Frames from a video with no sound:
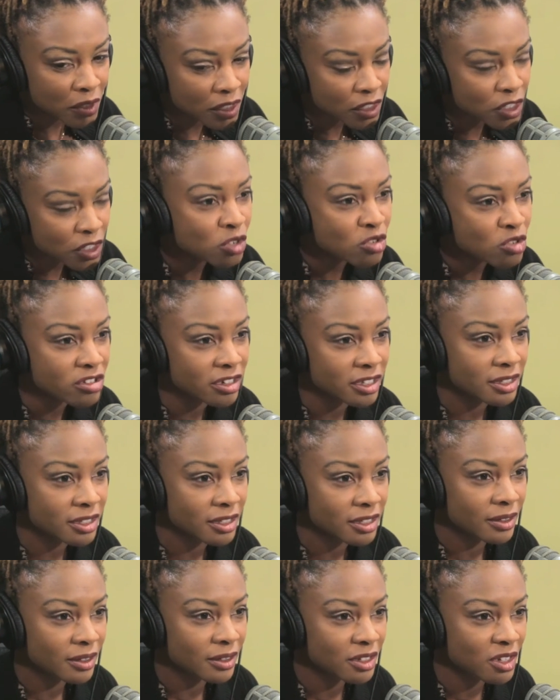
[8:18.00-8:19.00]
to the
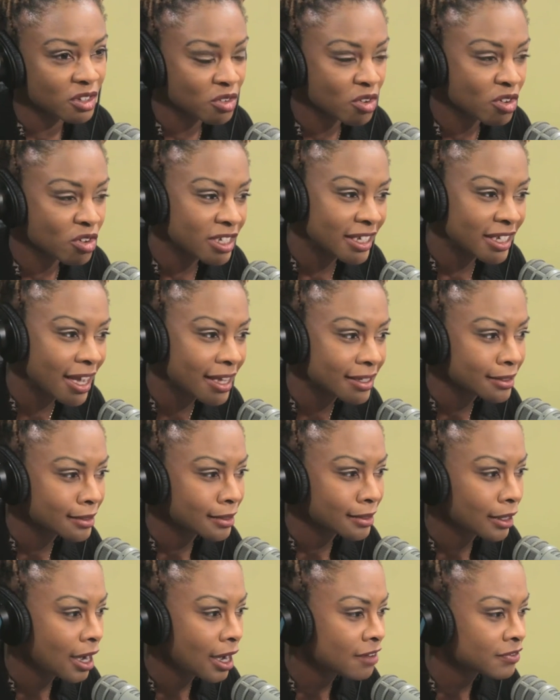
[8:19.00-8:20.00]
source. Mm-hmm. You know, yes,
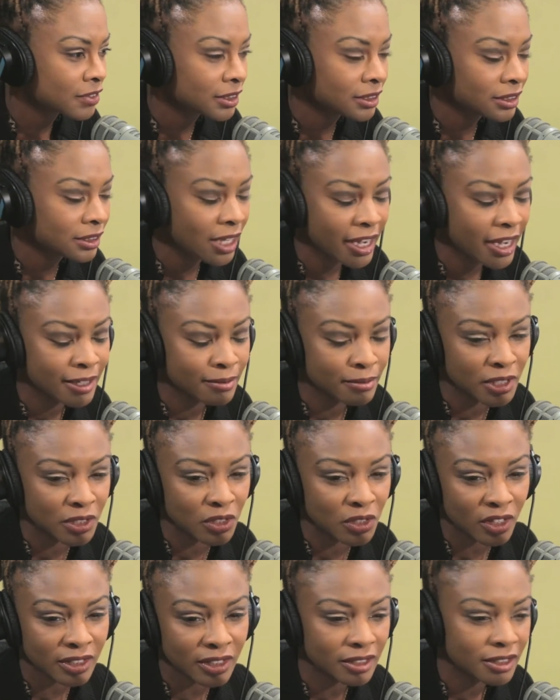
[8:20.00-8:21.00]
they have a time
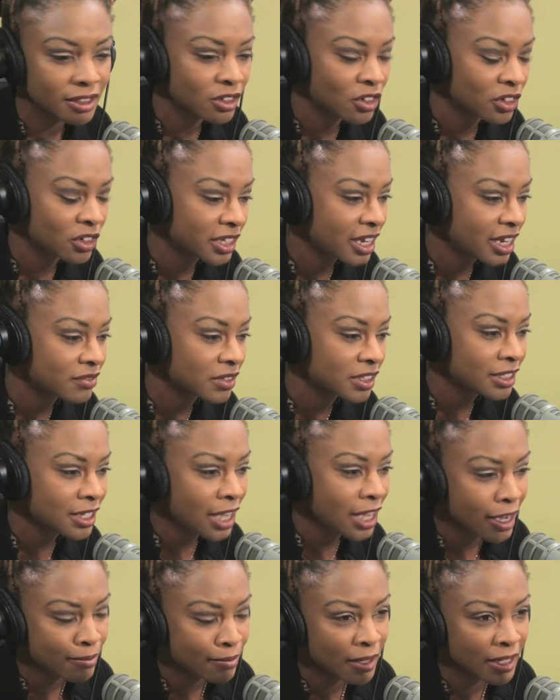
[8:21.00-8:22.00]
in Notting Hill or they have a
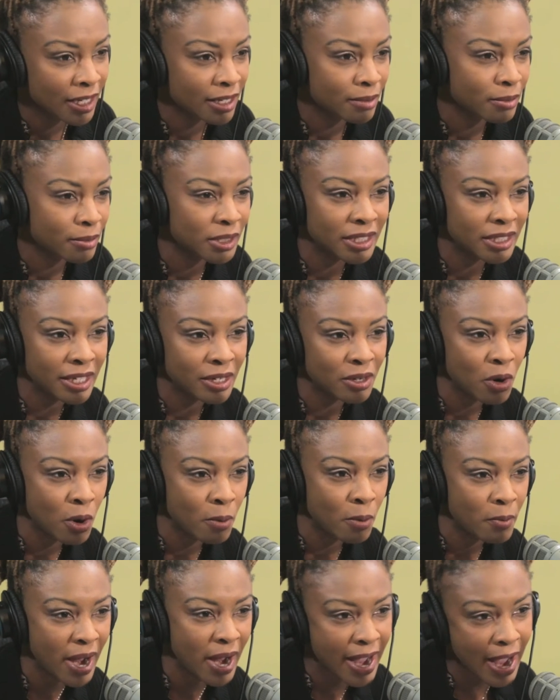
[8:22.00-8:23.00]
time in Labor Day
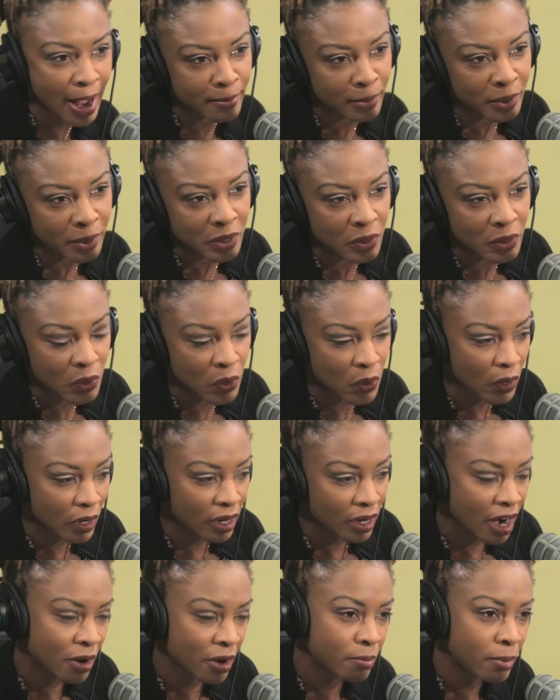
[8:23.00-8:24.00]
or Miami
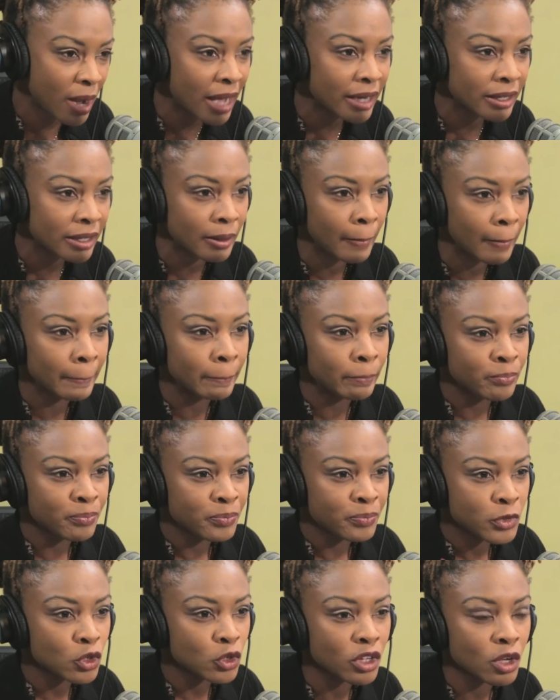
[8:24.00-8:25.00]
or Caribana.
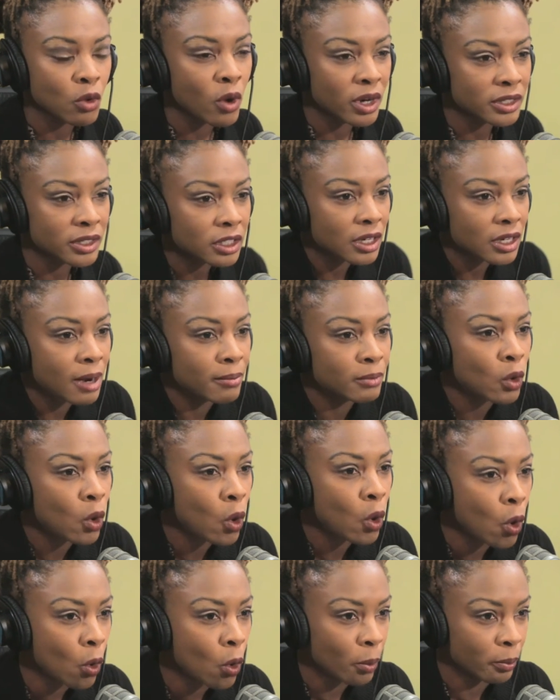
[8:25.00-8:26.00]
So they want to come
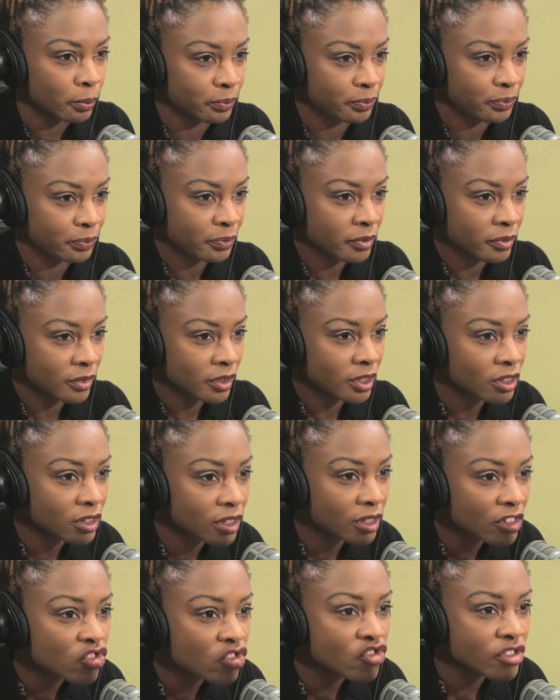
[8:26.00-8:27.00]
home to
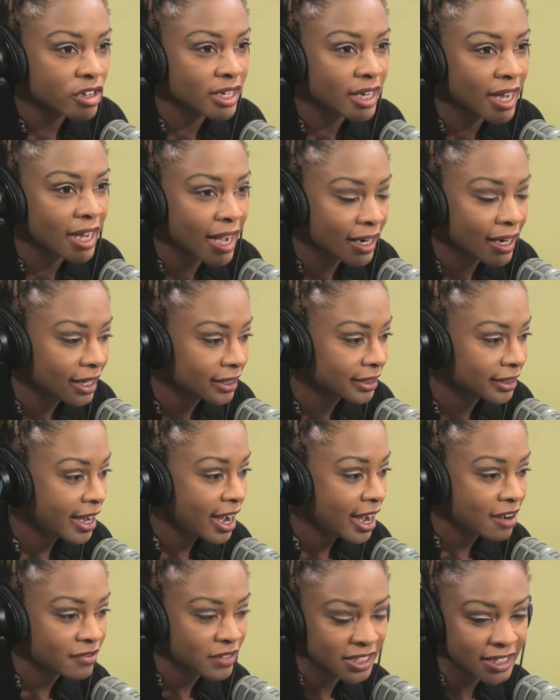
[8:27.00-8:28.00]
this Trinidad and they
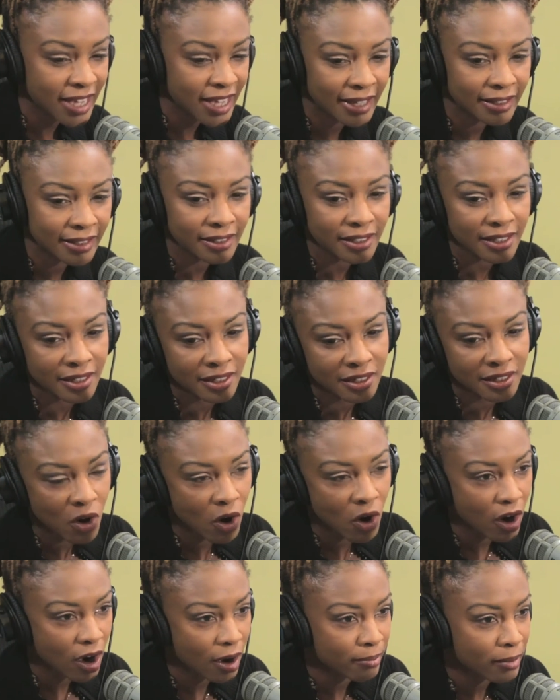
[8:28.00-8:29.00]
have a tanti
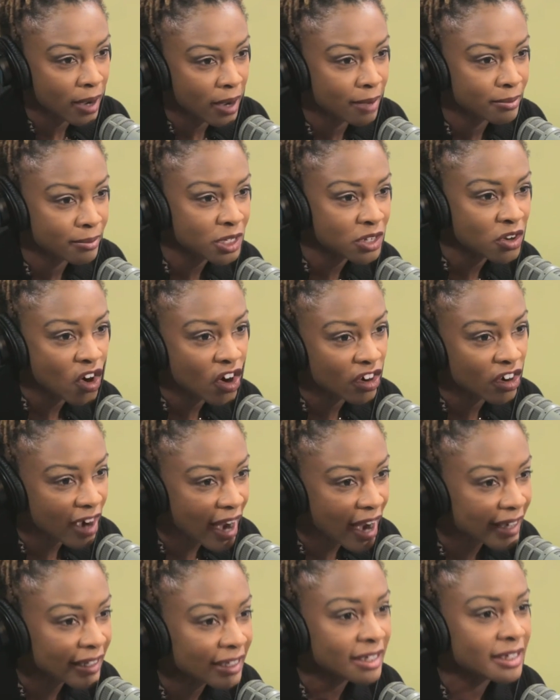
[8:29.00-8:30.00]
or a mommy or
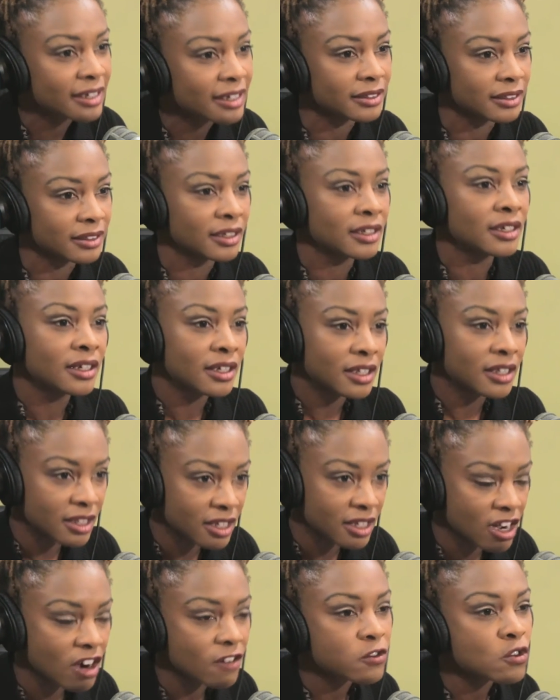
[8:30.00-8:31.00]
granny and
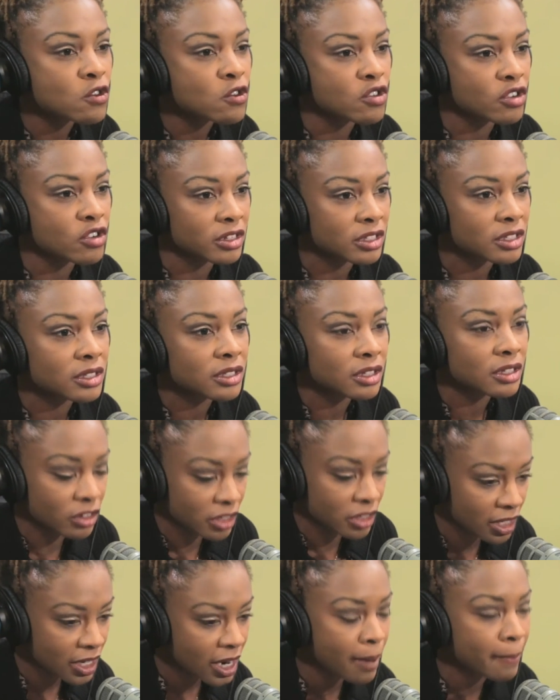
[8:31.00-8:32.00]
they of course
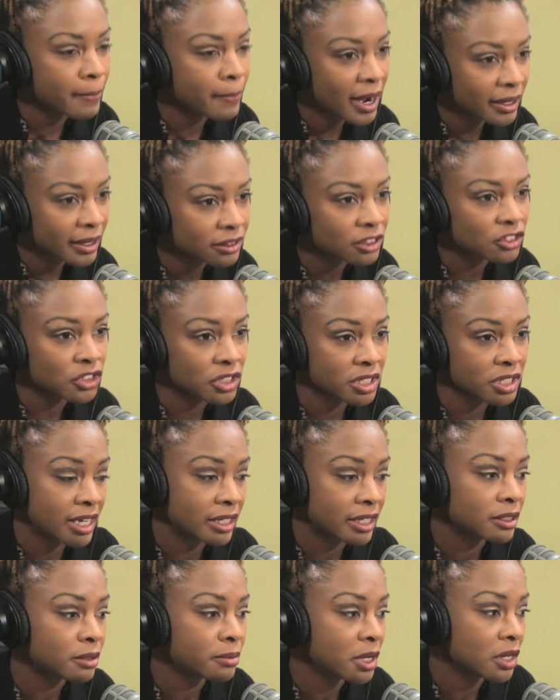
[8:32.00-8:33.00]
gonna come back to
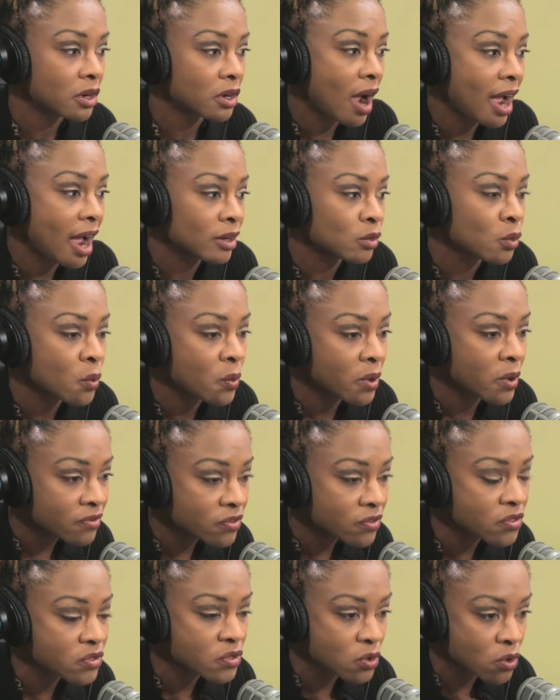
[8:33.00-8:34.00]
Trinidad and Tobago. And
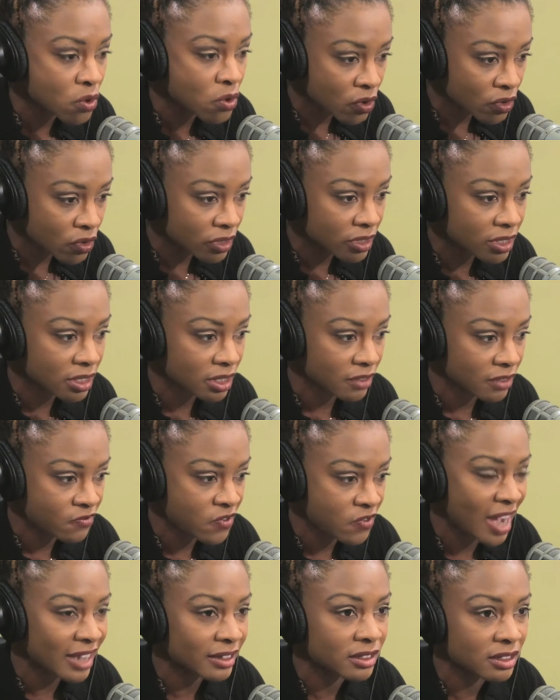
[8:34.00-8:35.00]
with those
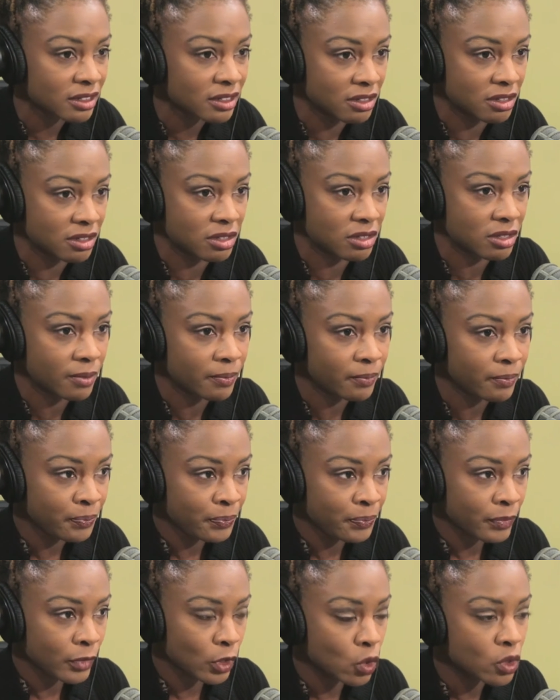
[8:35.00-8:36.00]
factors, mm-hmm.
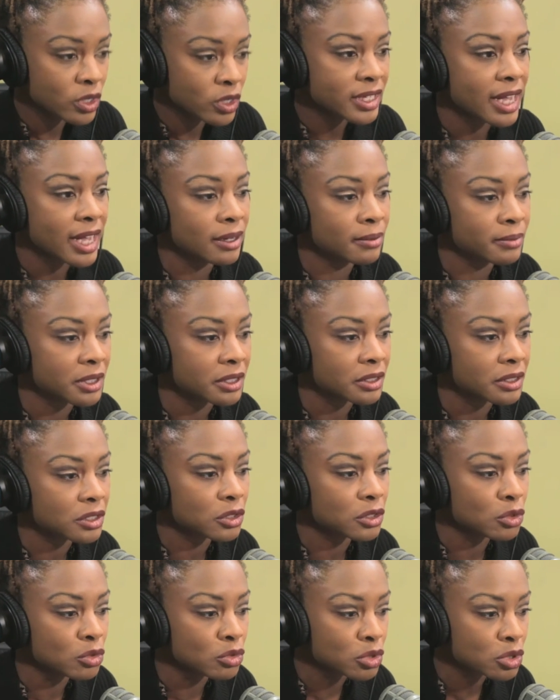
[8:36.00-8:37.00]
those
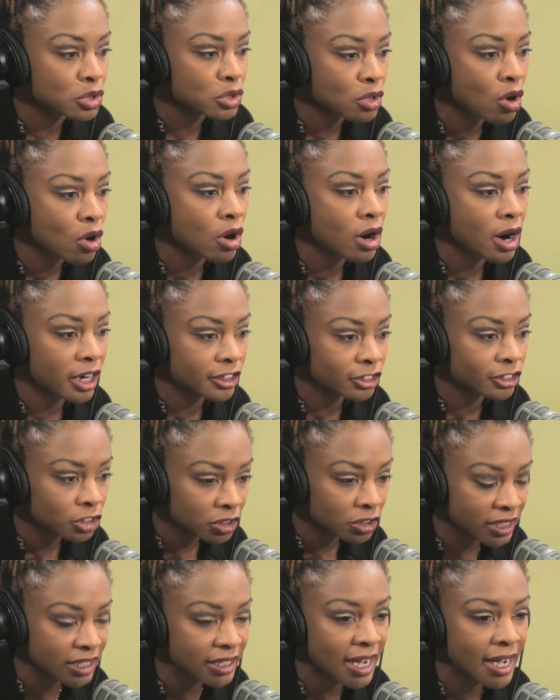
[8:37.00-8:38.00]
elements, you saw a
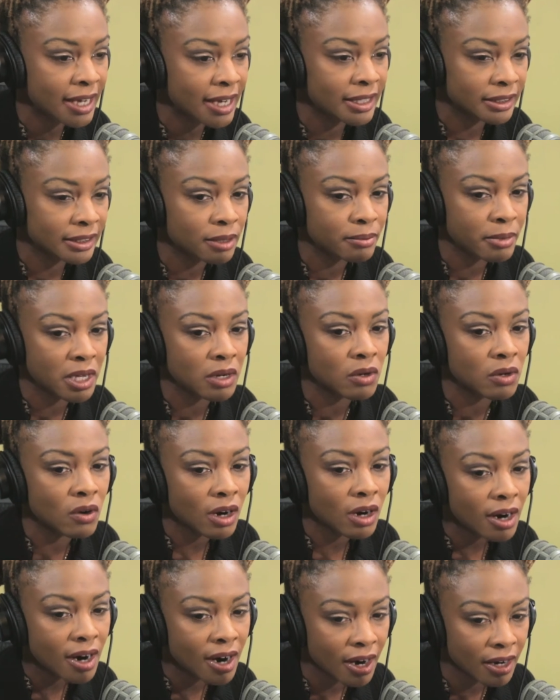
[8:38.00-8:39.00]
Trinidad and
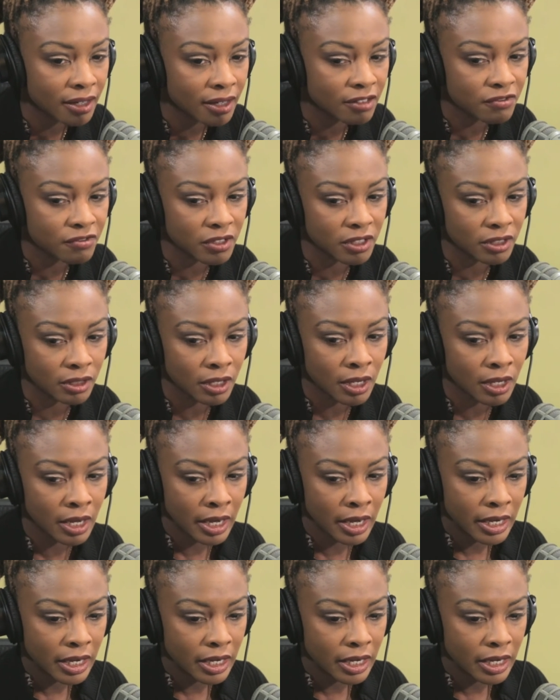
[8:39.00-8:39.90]
Tobago carnival